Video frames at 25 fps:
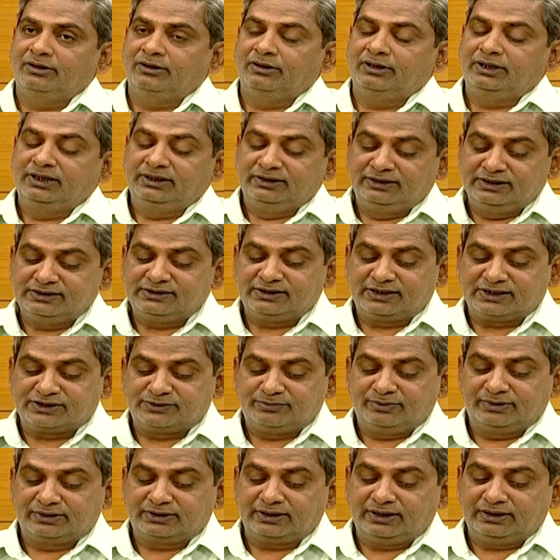In this
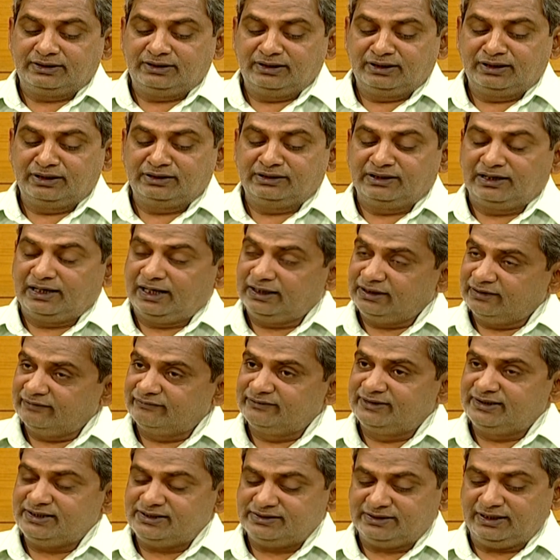respect, I think in the light of
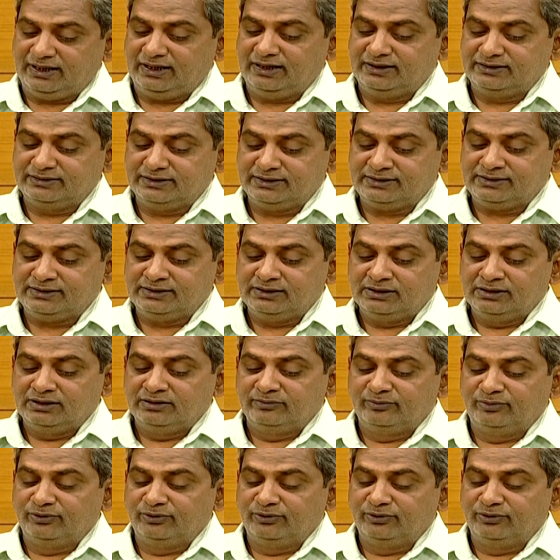these challenges, mm-hmm.